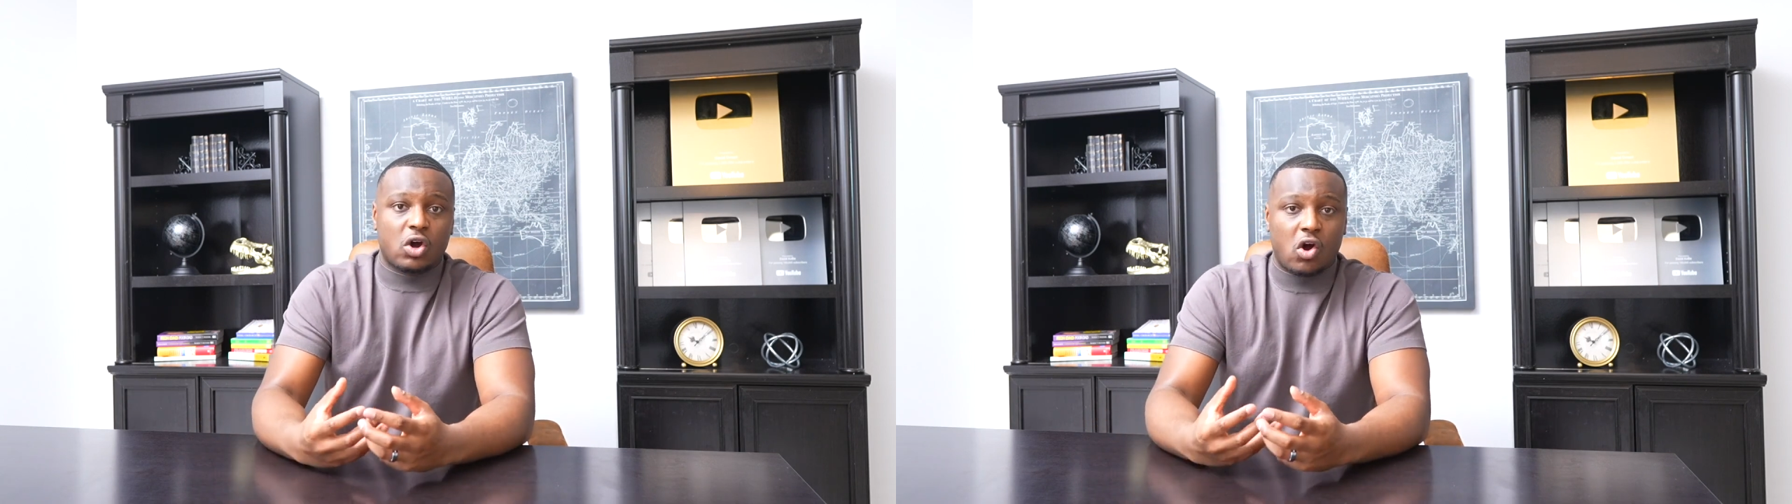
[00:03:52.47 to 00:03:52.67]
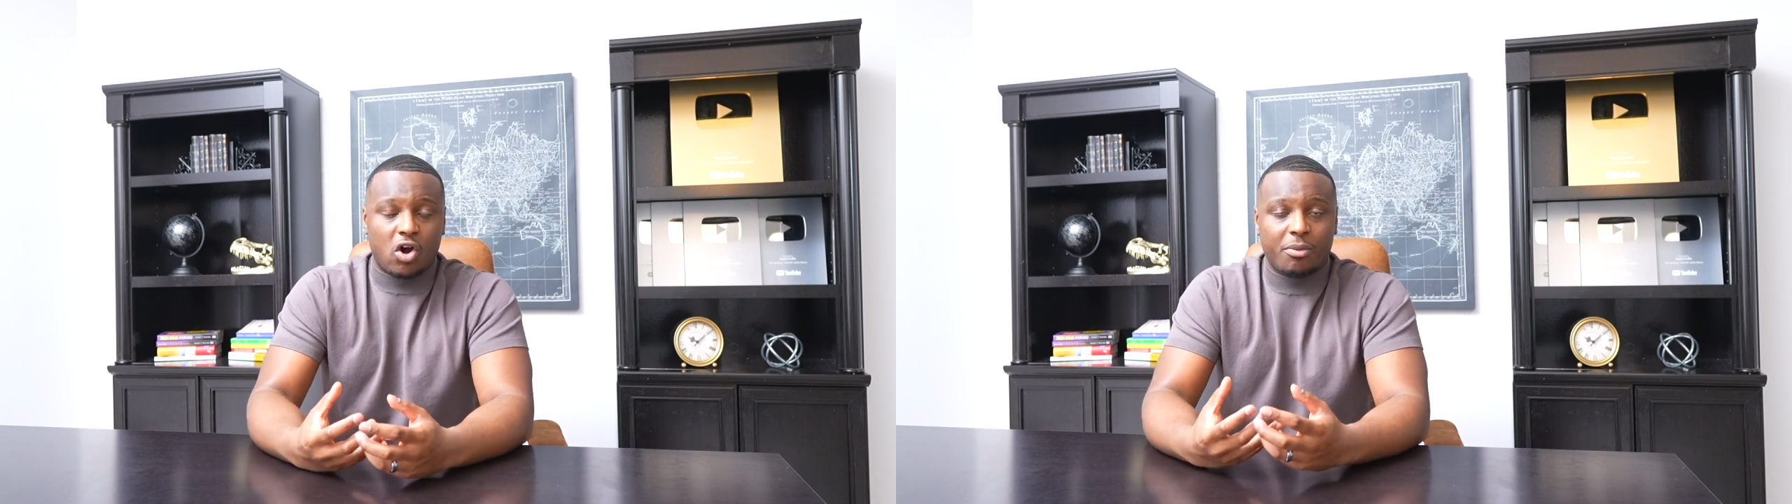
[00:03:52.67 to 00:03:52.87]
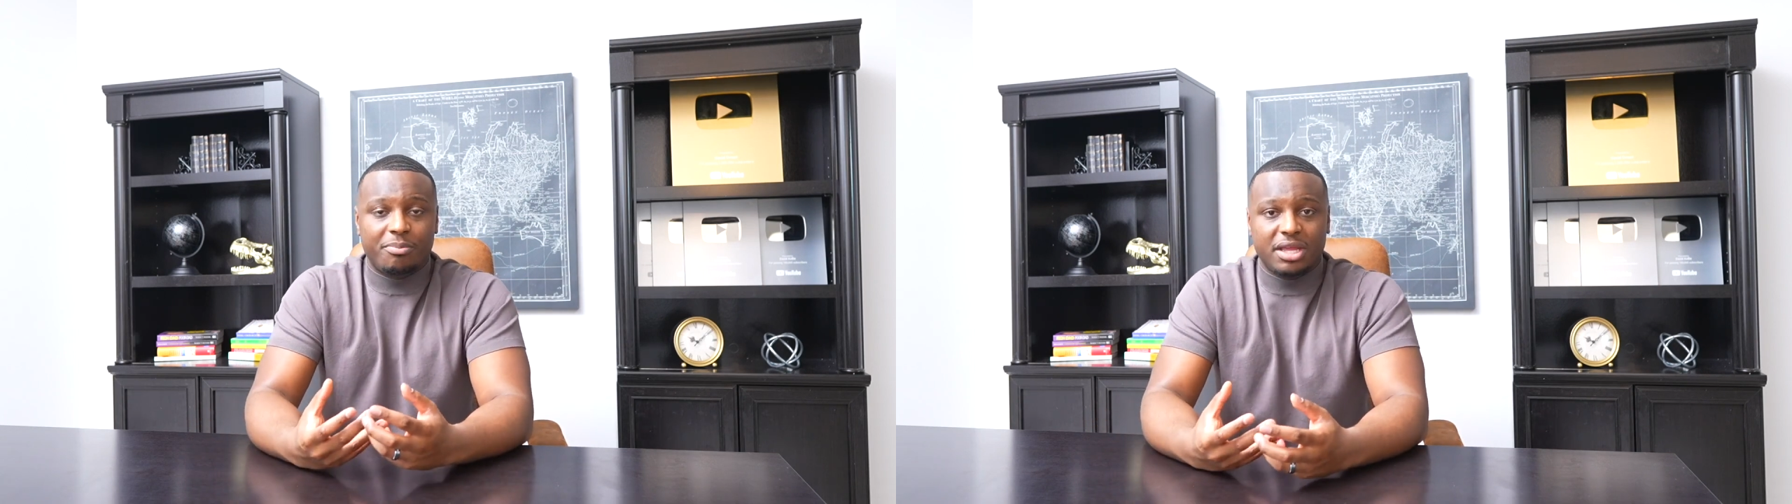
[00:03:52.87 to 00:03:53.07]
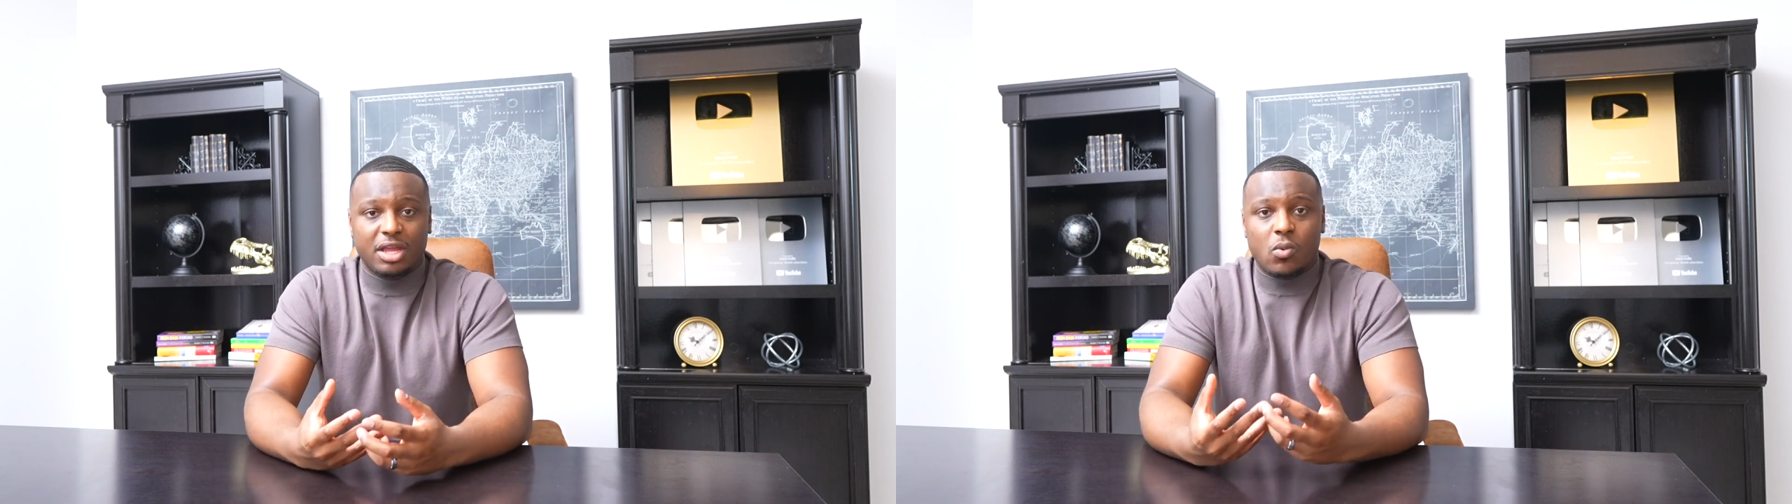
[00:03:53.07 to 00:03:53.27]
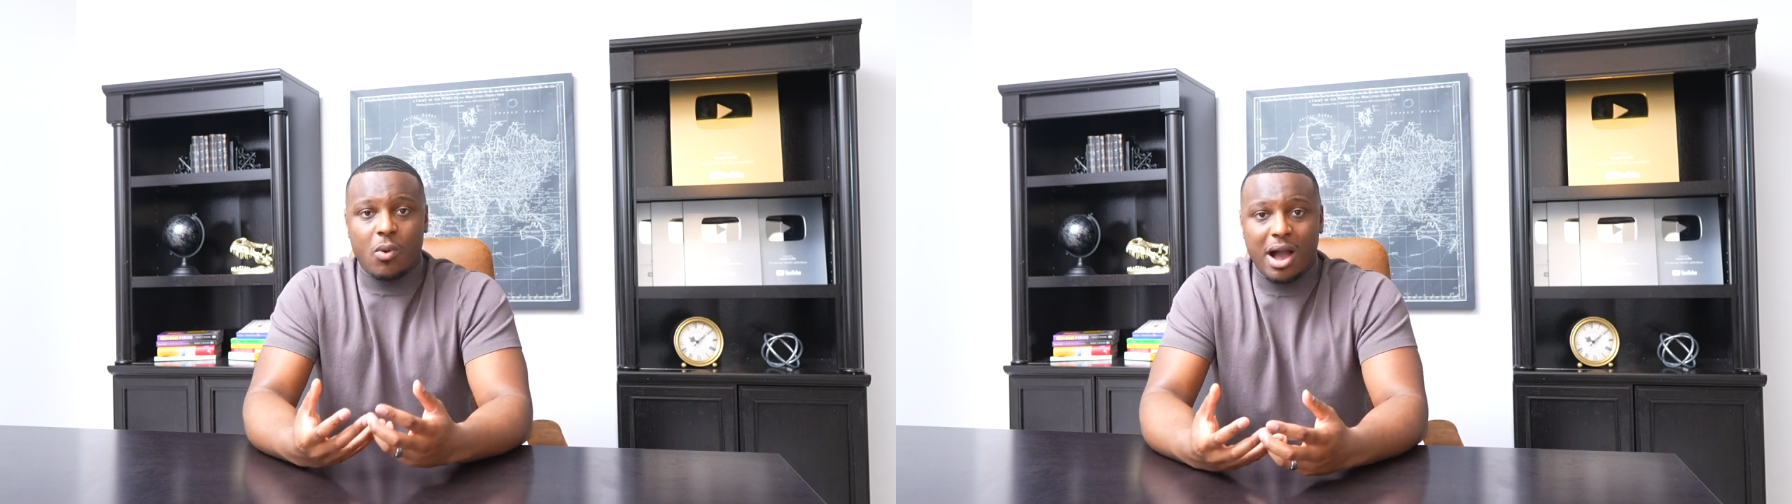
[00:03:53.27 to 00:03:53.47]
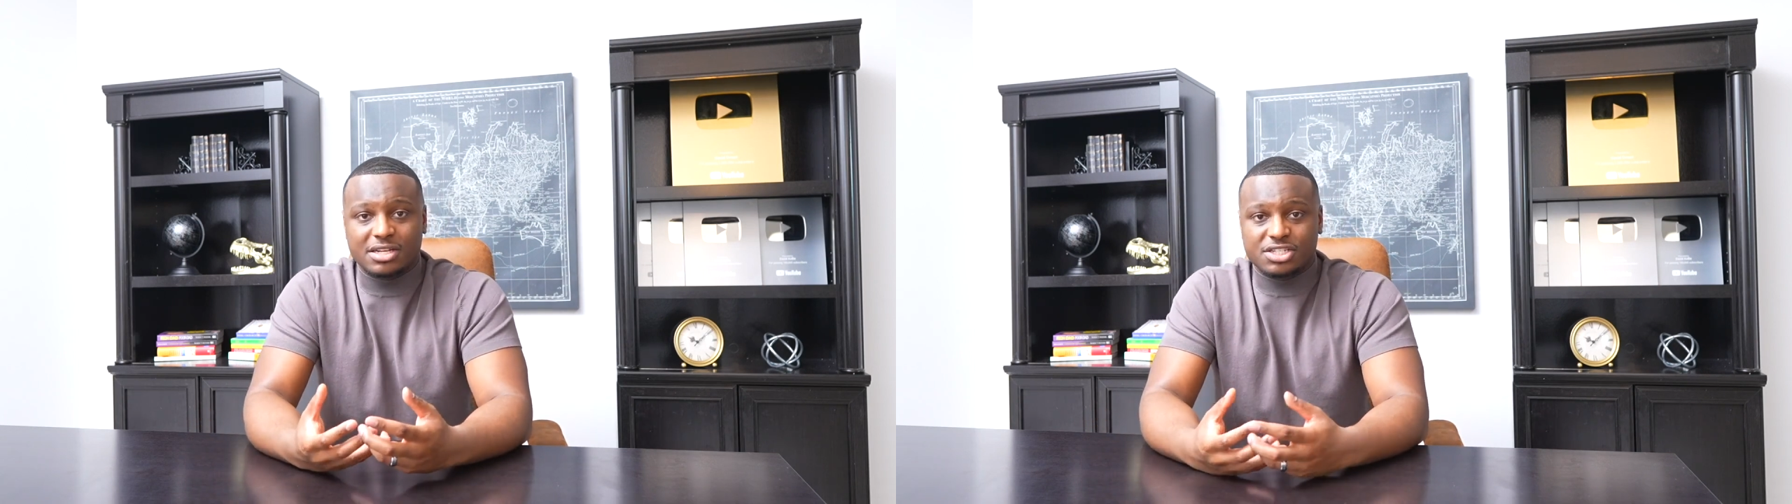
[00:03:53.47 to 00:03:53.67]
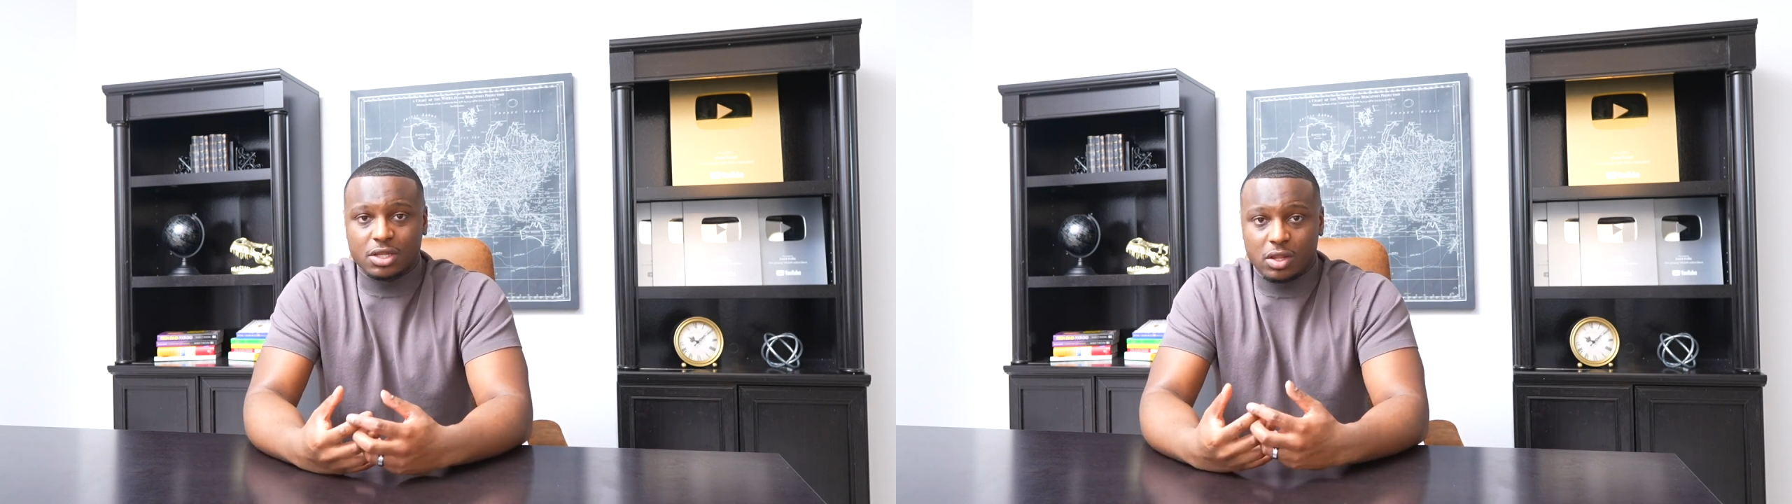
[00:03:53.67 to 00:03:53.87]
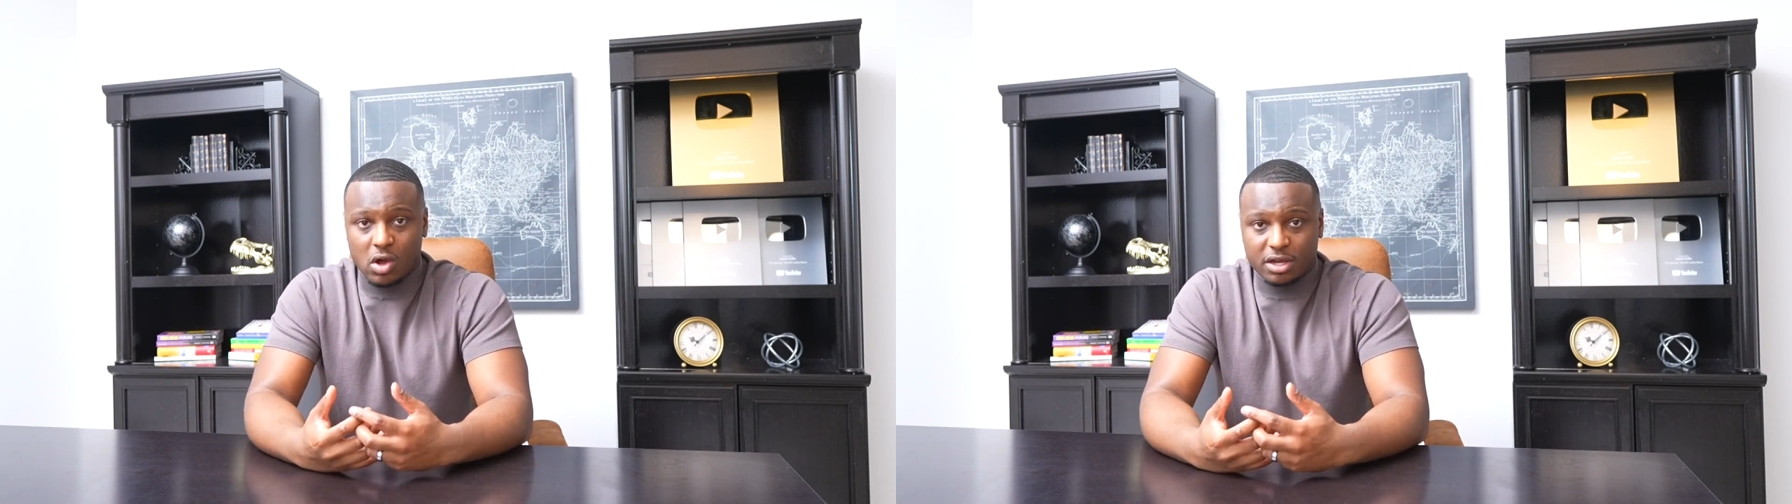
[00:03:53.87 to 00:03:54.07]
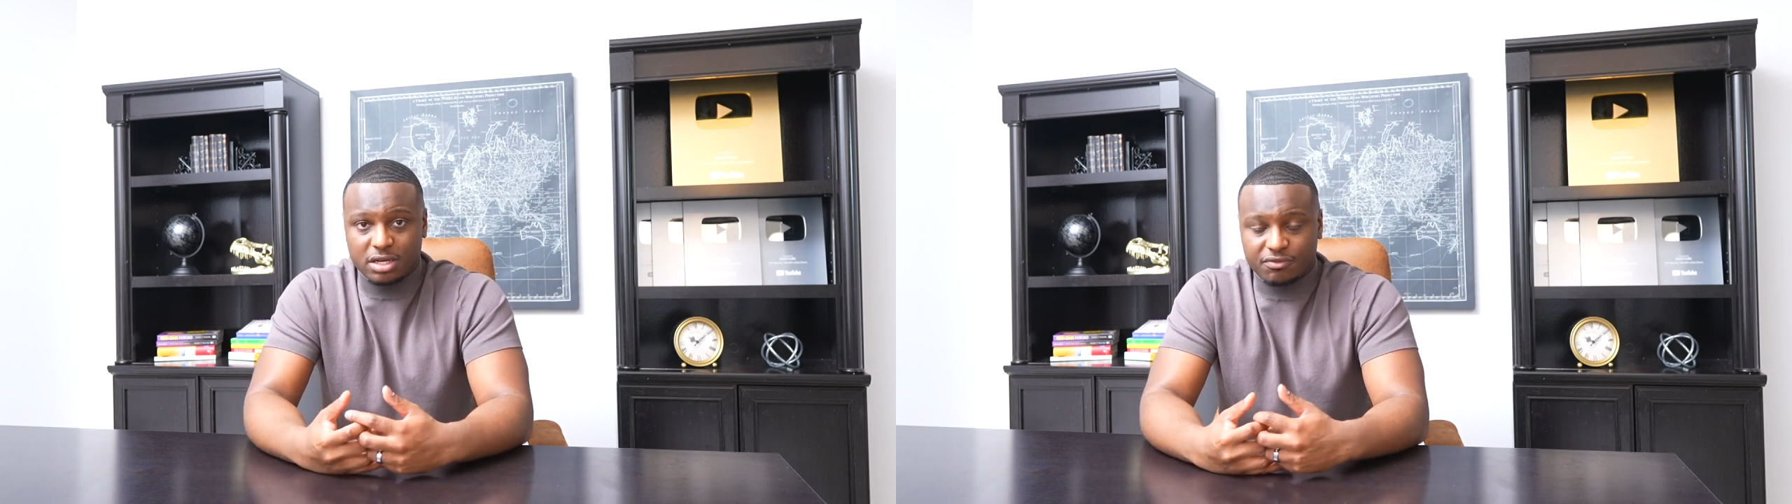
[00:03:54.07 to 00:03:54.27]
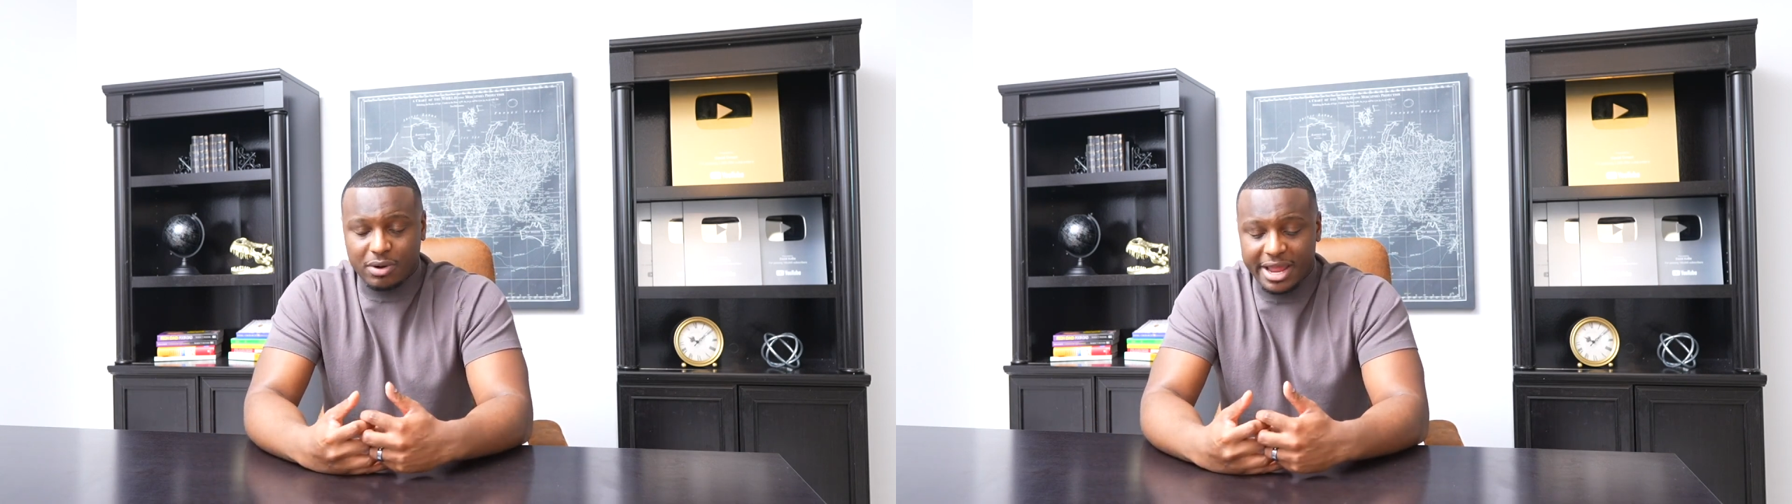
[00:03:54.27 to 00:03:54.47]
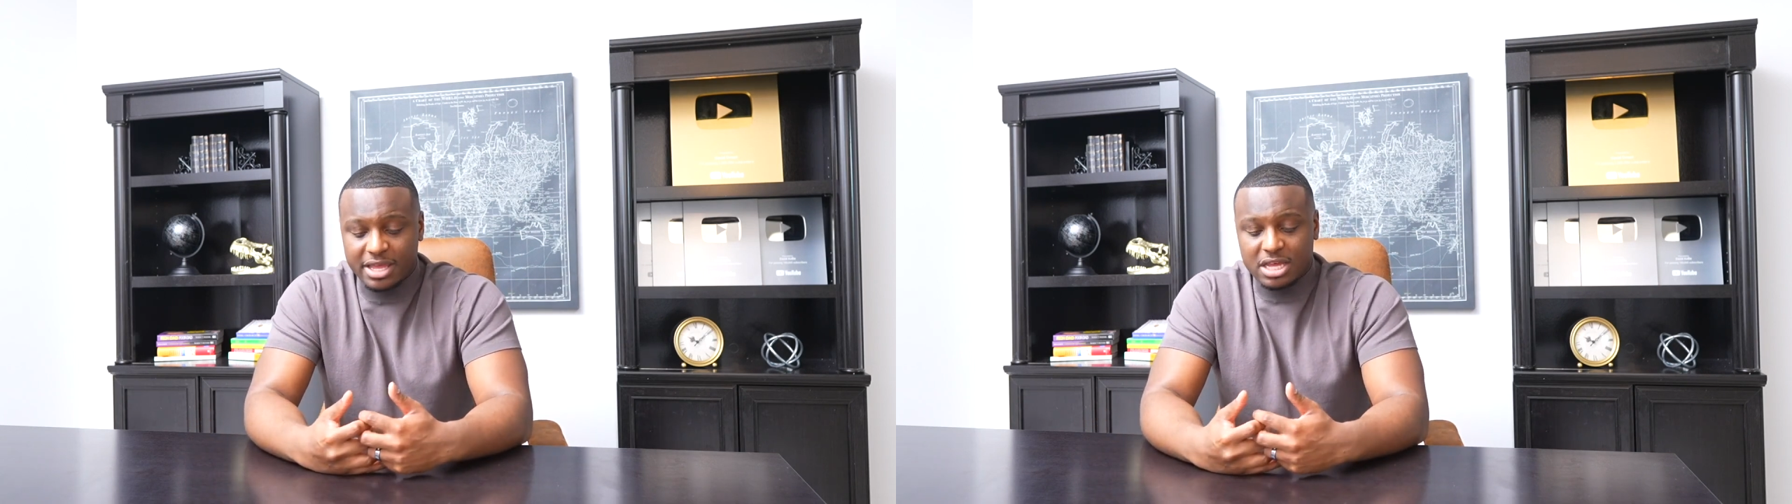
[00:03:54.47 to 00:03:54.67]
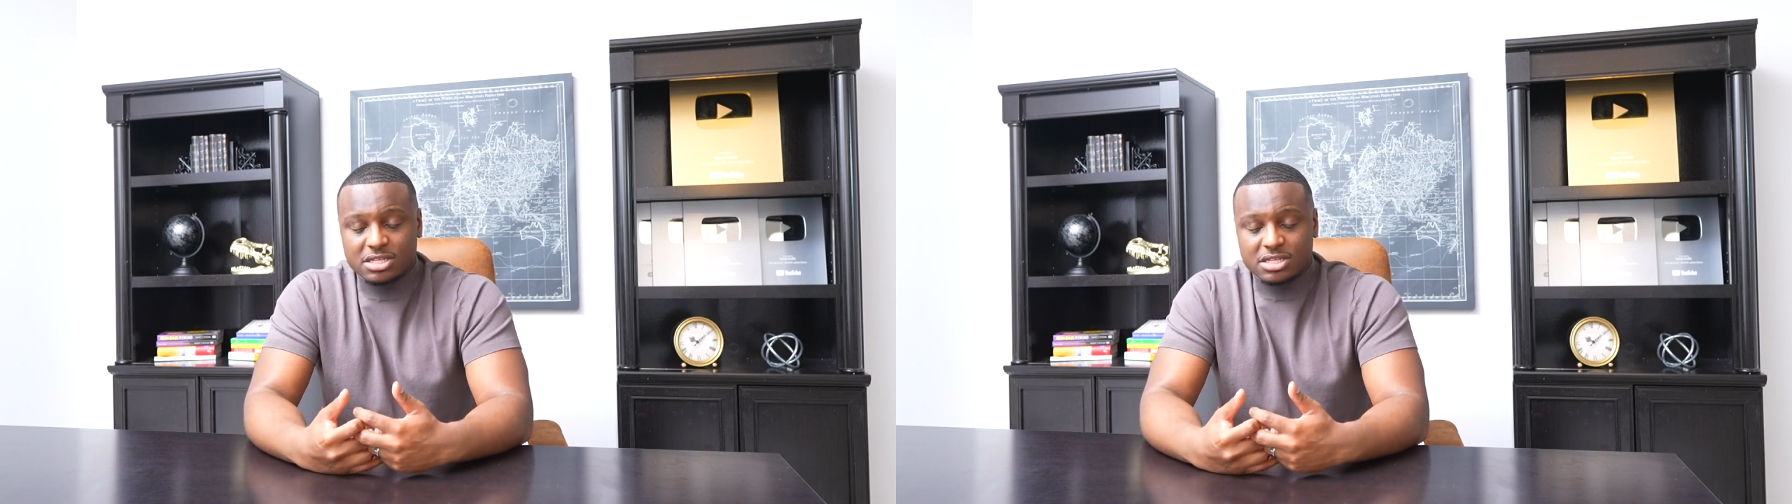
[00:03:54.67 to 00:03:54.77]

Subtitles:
are being watched long enough, right?